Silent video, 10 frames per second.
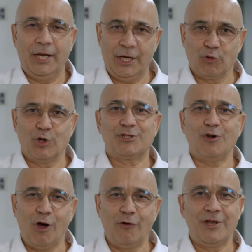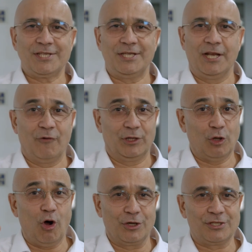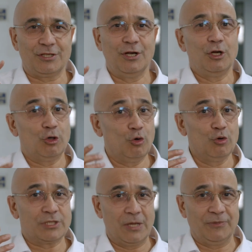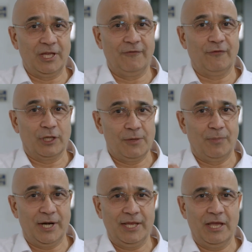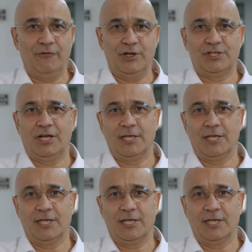It was always in our thoughts to do something for the budding aviation